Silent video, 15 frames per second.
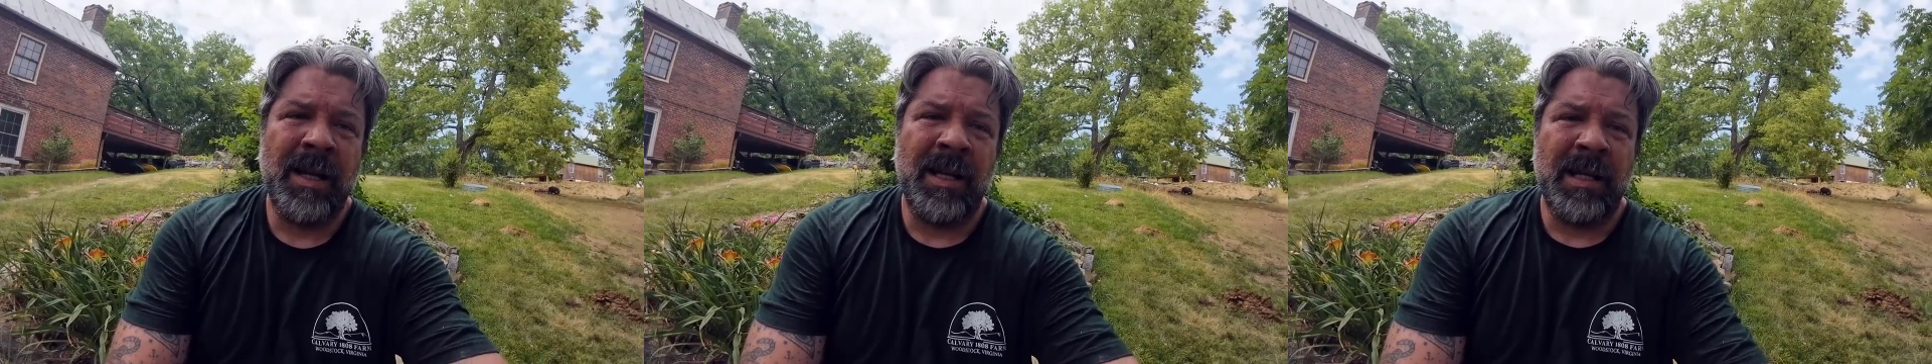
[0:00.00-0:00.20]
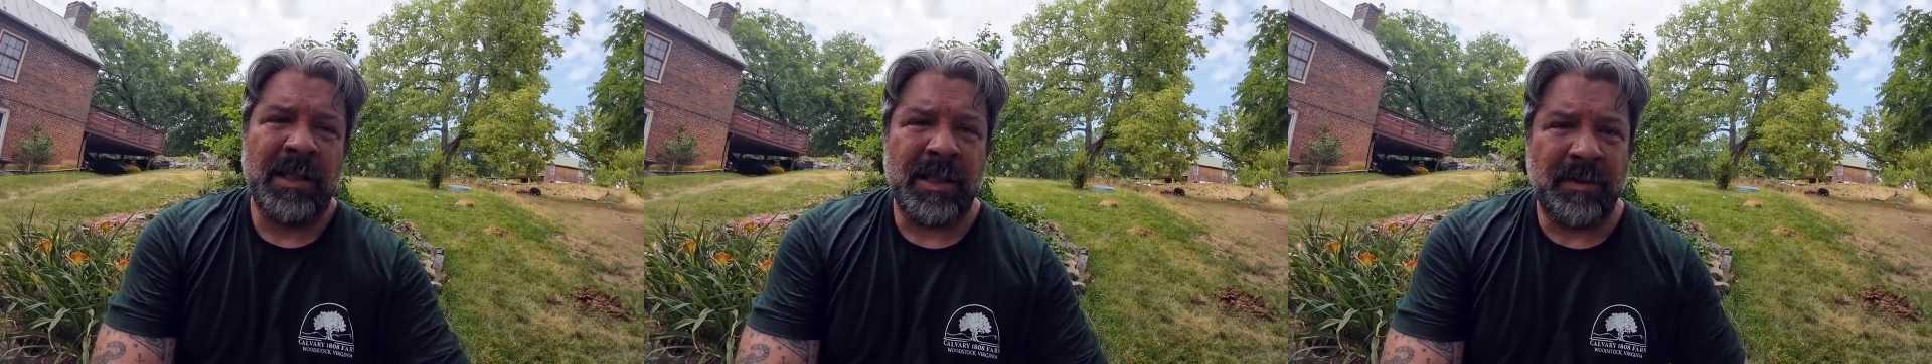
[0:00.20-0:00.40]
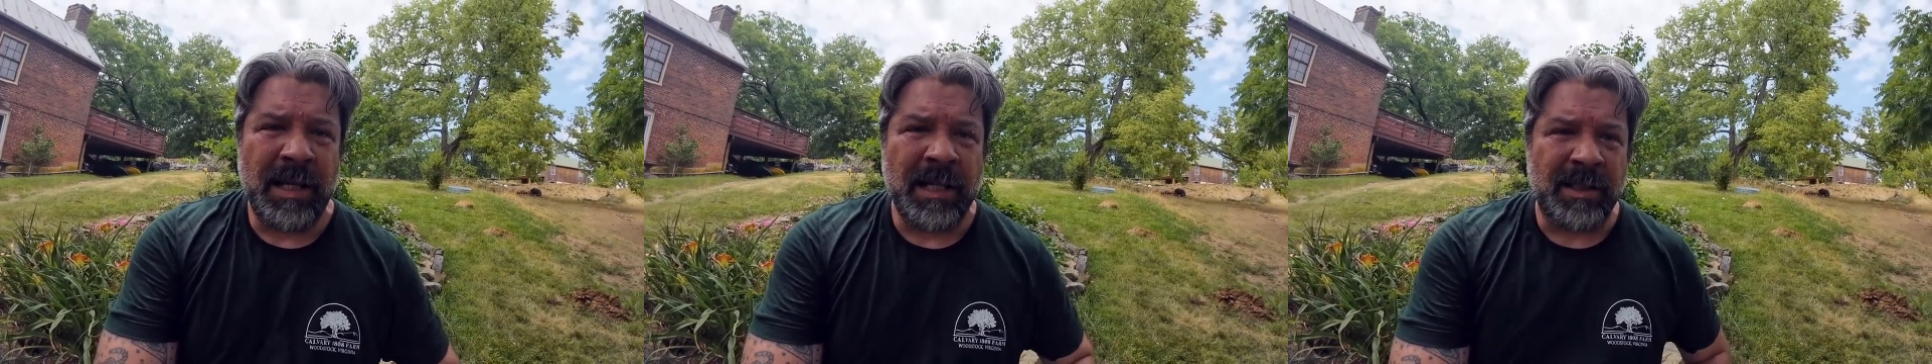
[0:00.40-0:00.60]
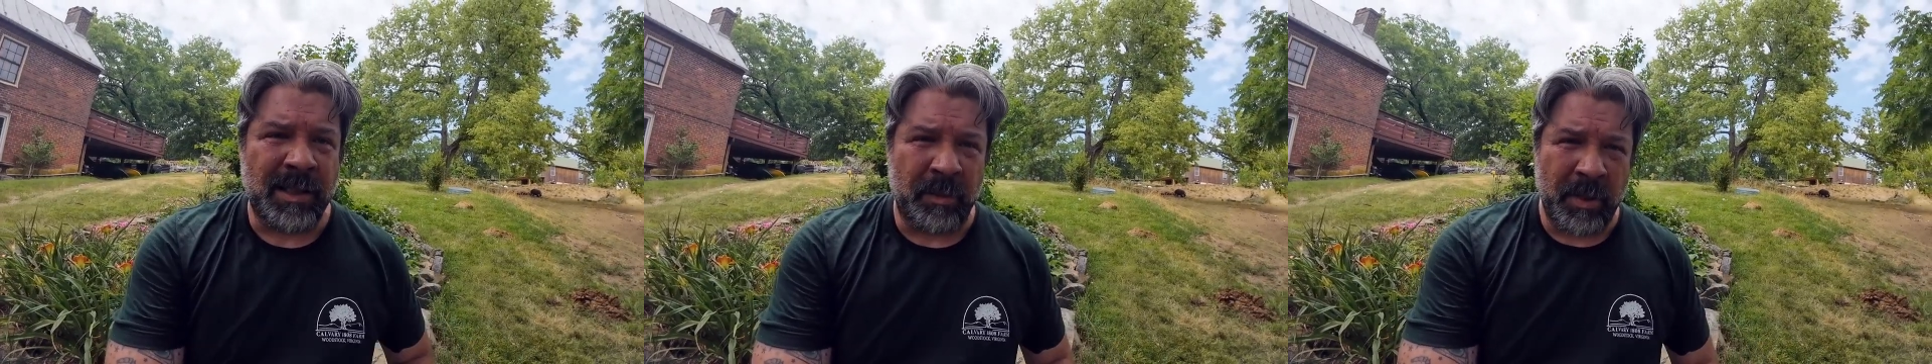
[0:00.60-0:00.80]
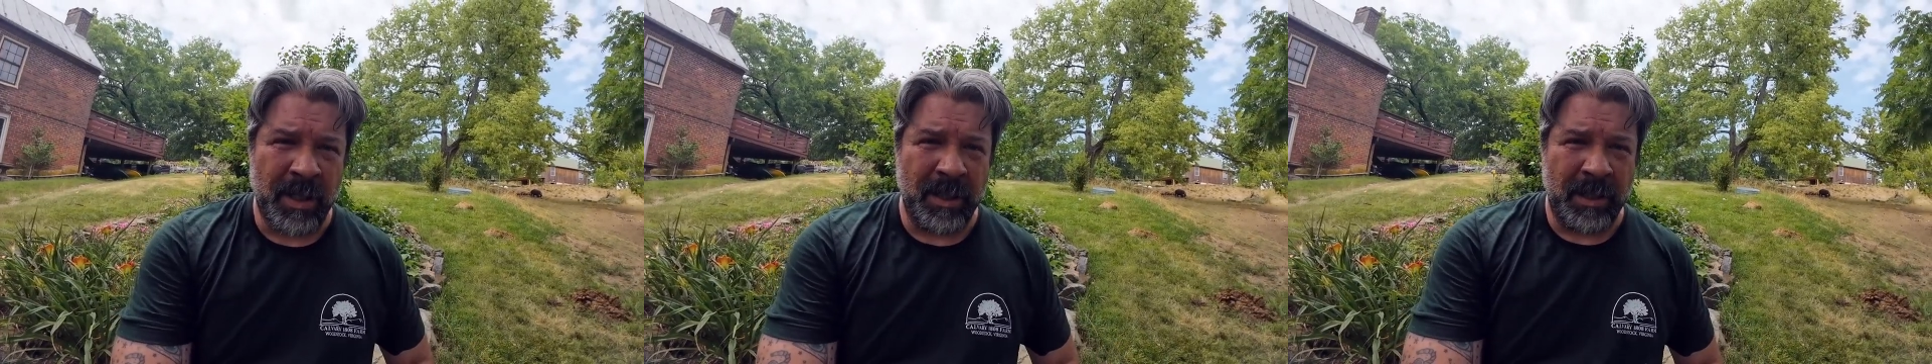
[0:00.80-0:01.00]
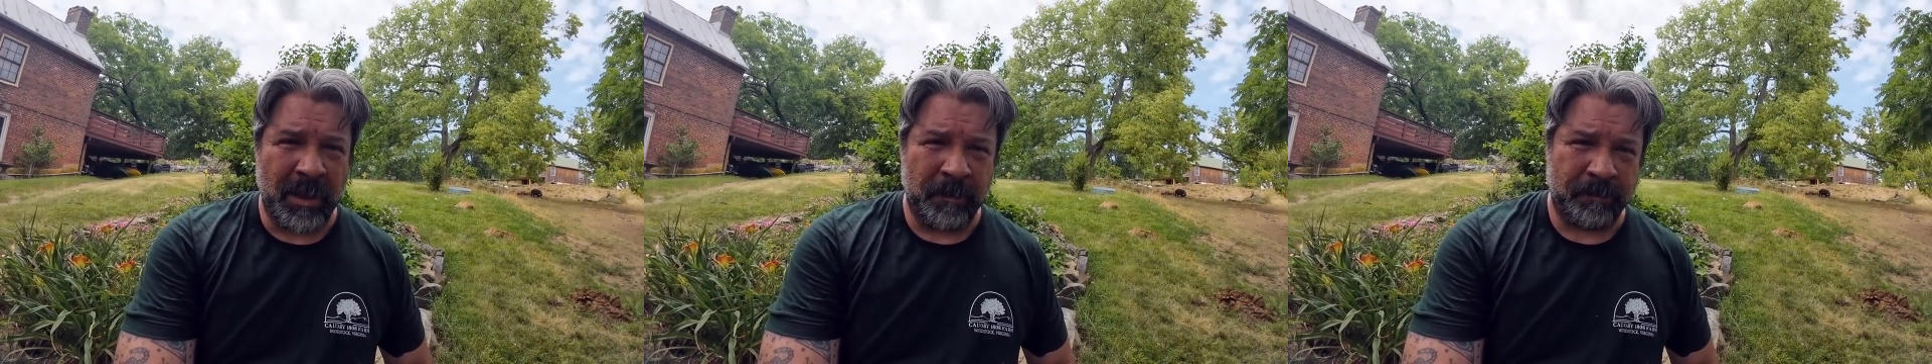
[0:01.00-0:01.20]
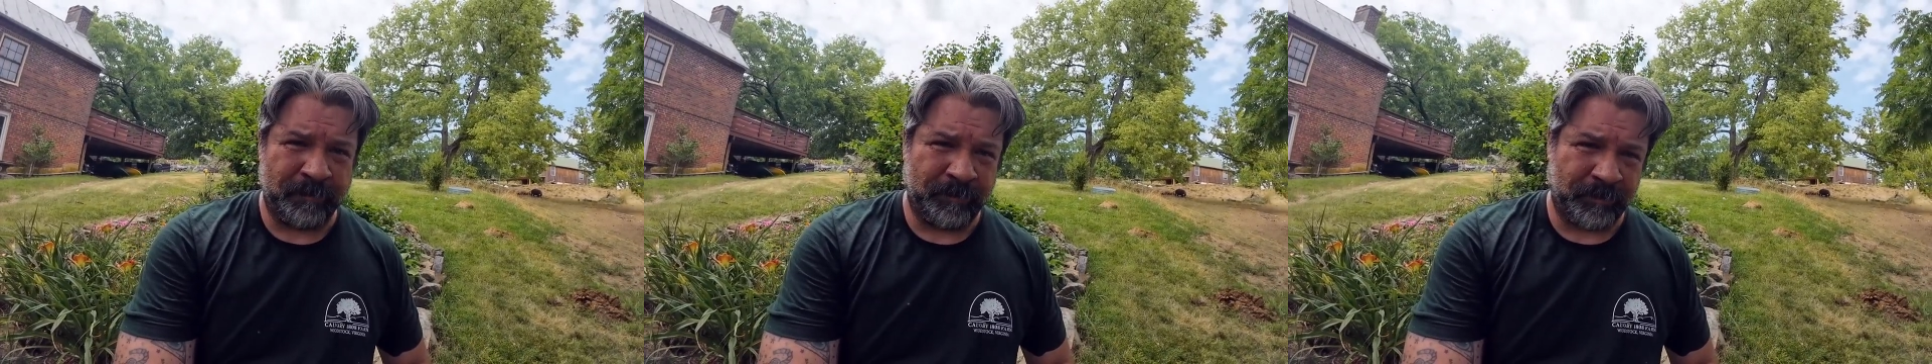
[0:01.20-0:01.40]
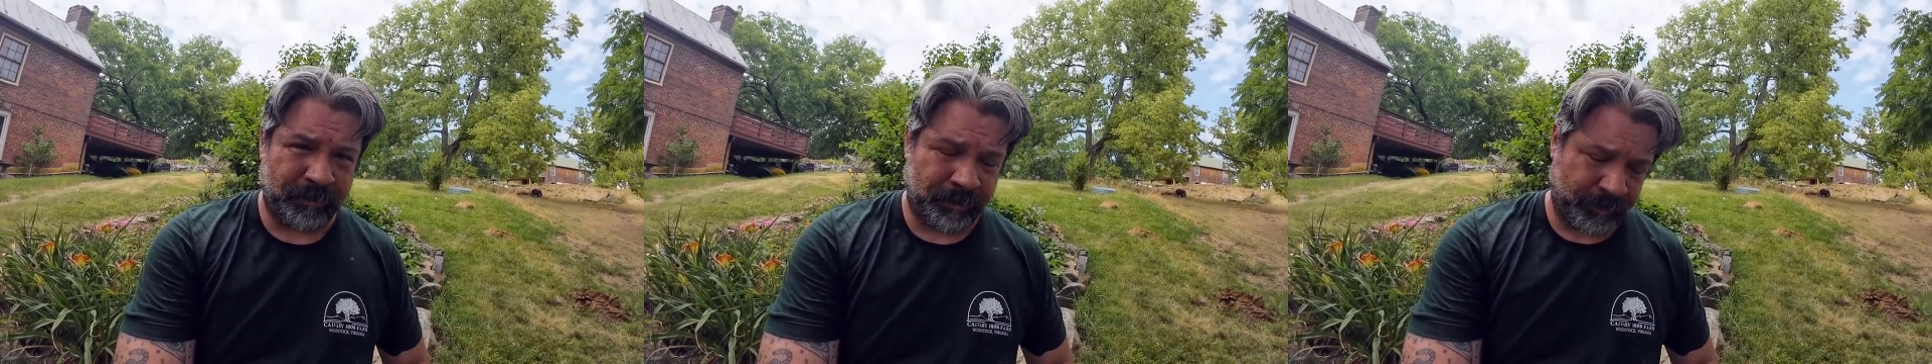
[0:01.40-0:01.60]
So that's the plan.
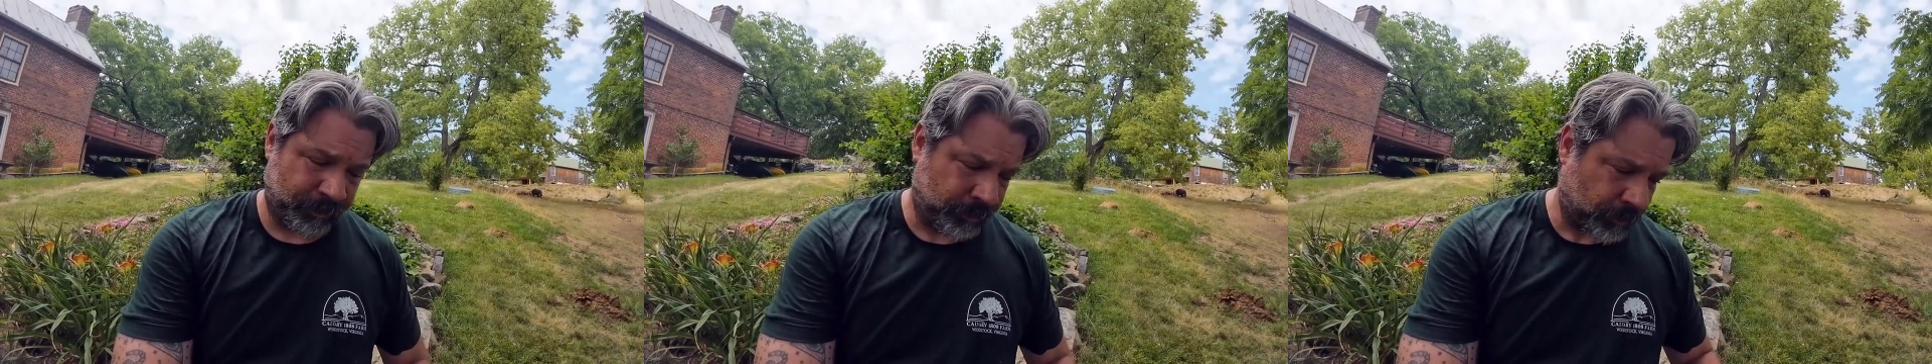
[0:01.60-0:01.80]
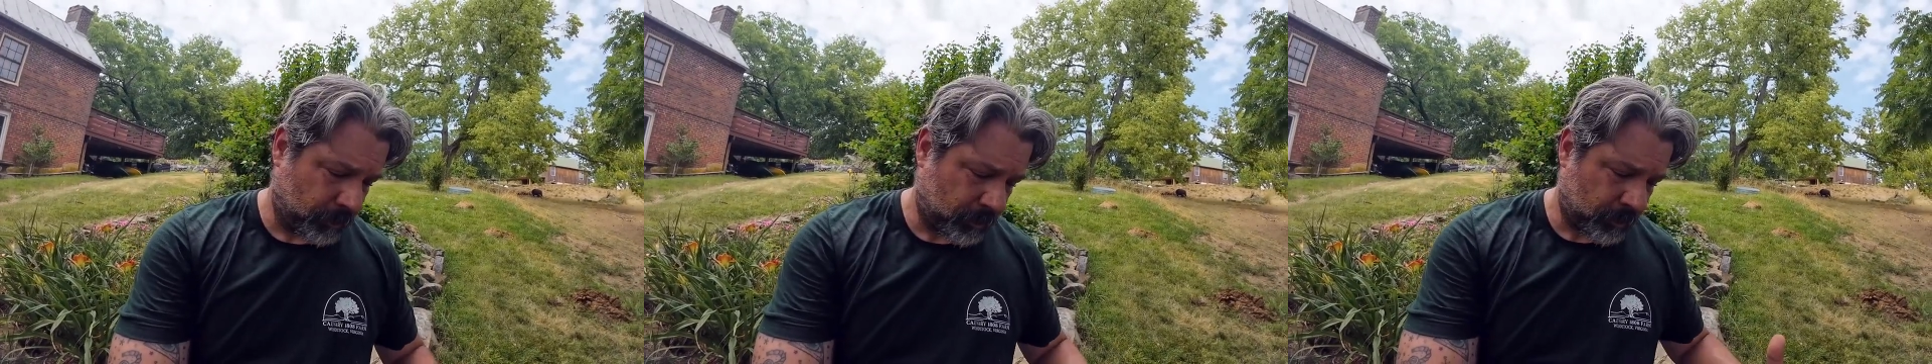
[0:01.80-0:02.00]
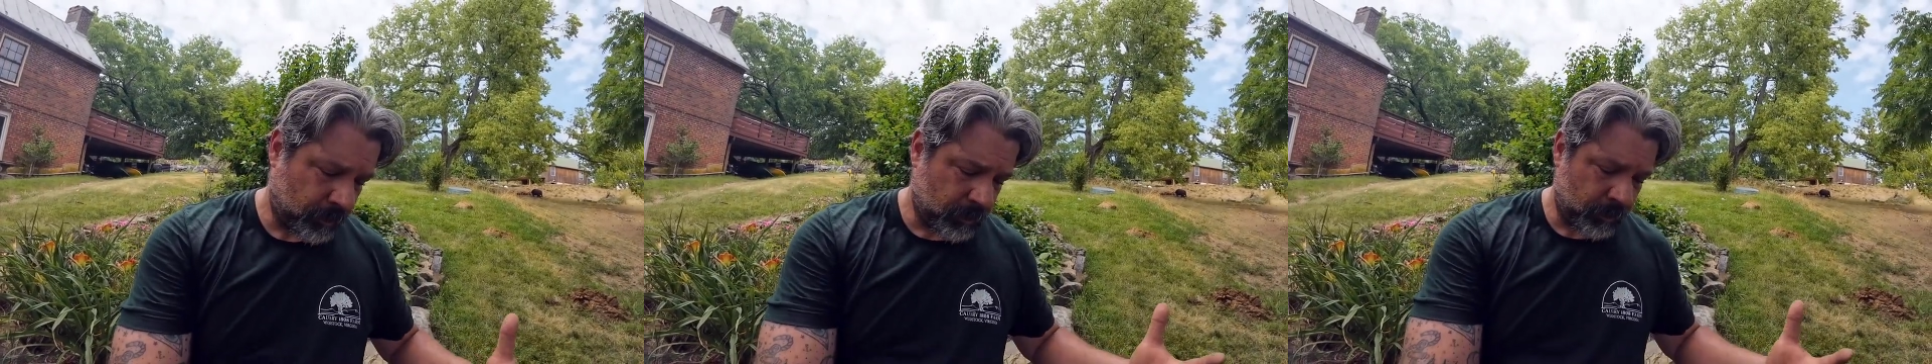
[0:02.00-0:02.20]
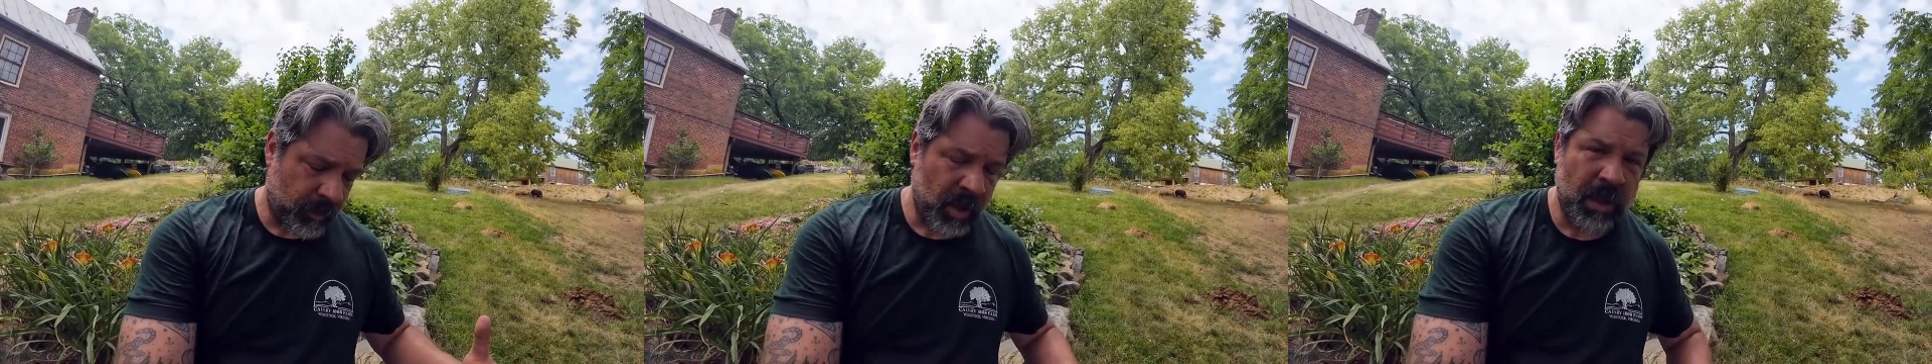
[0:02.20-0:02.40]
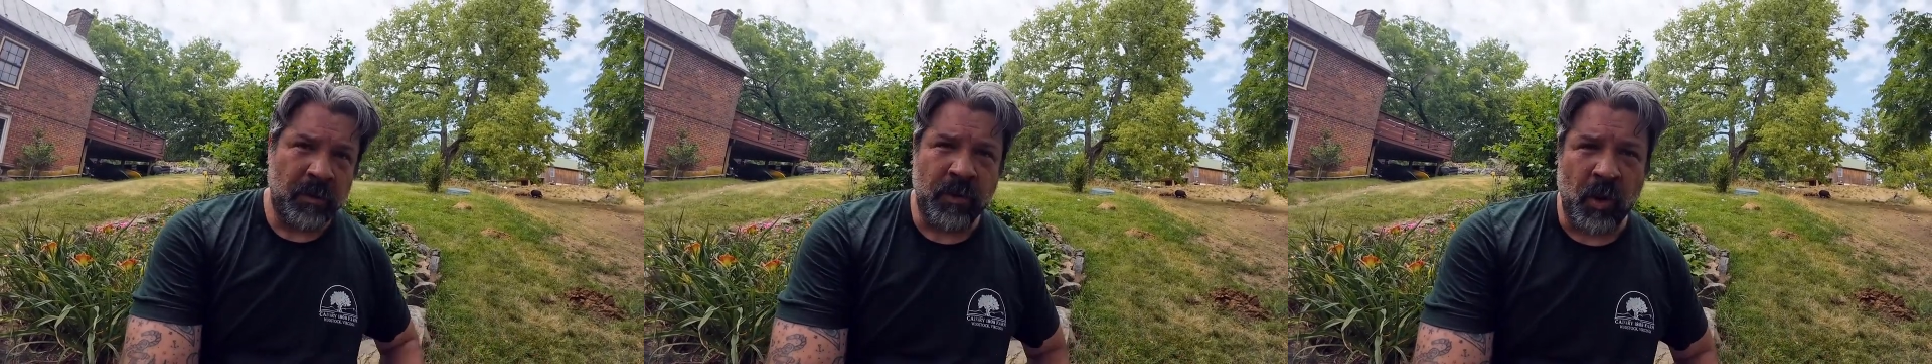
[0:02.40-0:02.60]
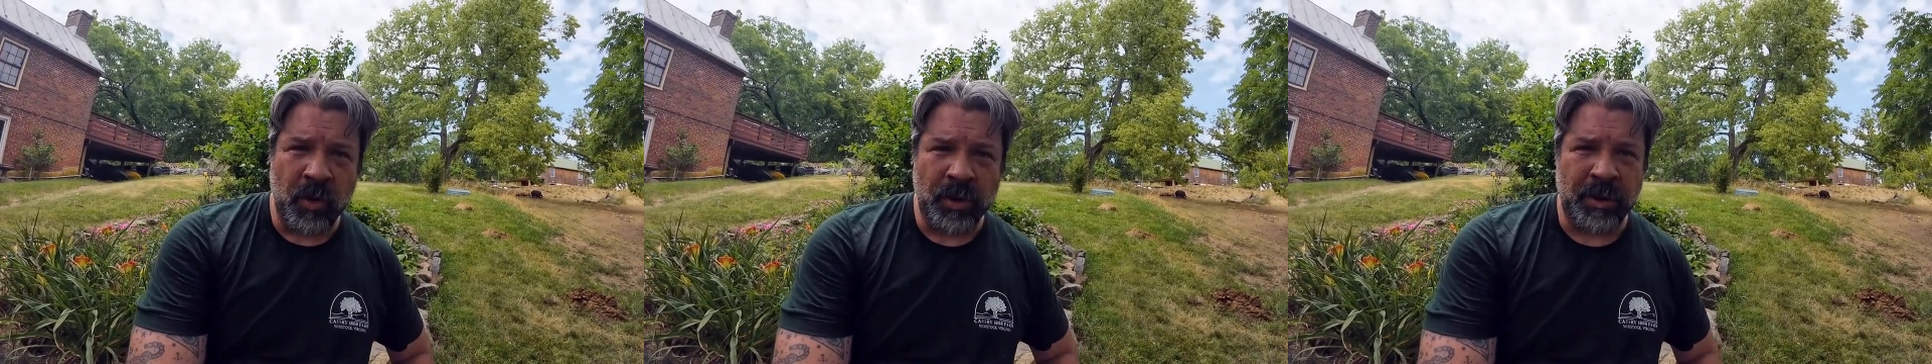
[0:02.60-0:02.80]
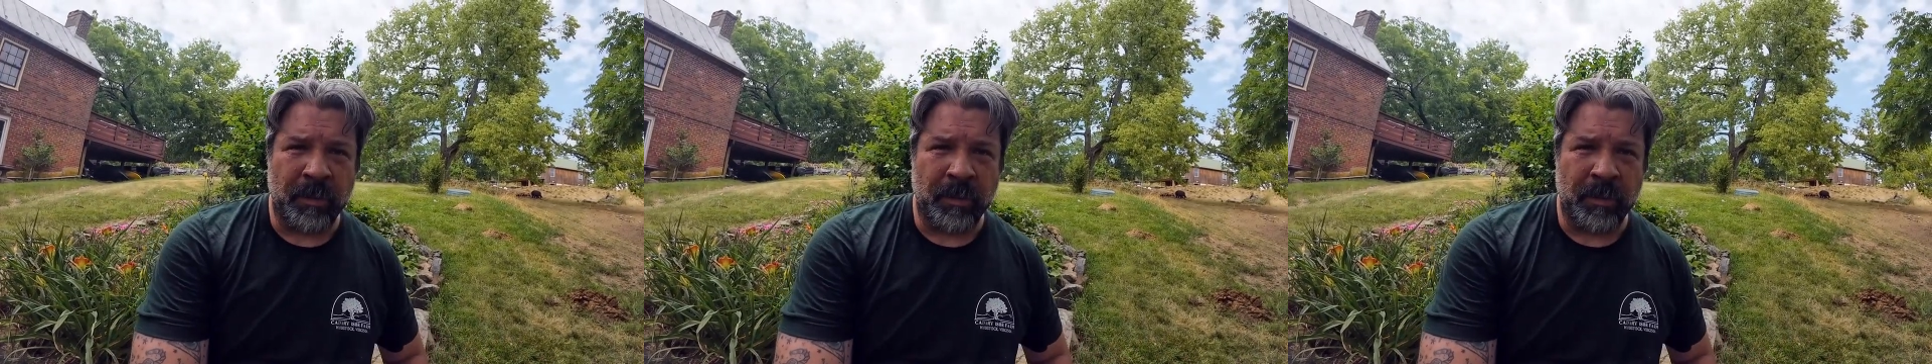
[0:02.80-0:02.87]
Of course,